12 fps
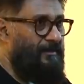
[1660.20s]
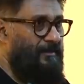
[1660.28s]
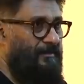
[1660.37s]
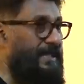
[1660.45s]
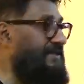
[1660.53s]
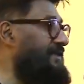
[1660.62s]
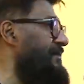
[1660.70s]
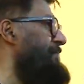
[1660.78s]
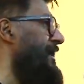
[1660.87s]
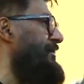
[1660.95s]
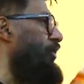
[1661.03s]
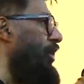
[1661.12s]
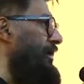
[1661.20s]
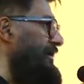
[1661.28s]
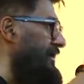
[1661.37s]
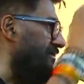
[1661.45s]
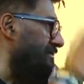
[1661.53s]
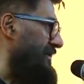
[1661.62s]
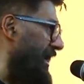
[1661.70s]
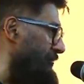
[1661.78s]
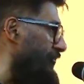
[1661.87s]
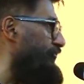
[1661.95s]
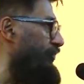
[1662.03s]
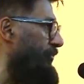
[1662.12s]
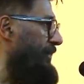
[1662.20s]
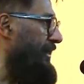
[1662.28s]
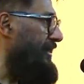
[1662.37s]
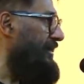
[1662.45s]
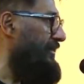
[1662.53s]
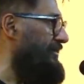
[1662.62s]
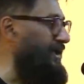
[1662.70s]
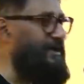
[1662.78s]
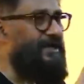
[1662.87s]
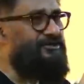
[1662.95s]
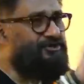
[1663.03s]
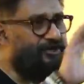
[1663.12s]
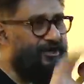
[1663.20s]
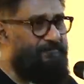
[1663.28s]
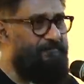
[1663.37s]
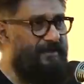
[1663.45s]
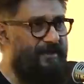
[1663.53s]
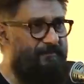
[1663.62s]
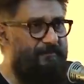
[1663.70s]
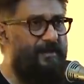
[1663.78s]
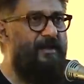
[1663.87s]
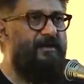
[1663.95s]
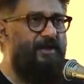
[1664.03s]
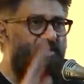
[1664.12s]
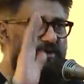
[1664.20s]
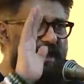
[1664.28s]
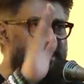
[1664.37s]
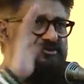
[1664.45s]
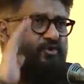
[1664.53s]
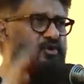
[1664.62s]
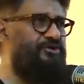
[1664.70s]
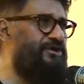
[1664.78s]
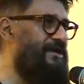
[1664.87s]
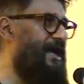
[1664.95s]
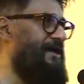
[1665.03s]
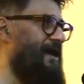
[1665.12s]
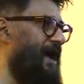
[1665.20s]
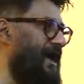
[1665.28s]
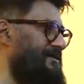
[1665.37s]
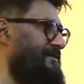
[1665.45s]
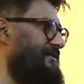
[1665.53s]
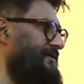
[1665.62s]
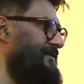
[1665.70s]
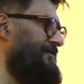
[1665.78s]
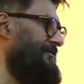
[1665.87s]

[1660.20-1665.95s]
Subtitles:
They think by calling it Islamophobic, they can shut me up. Now next question I ask.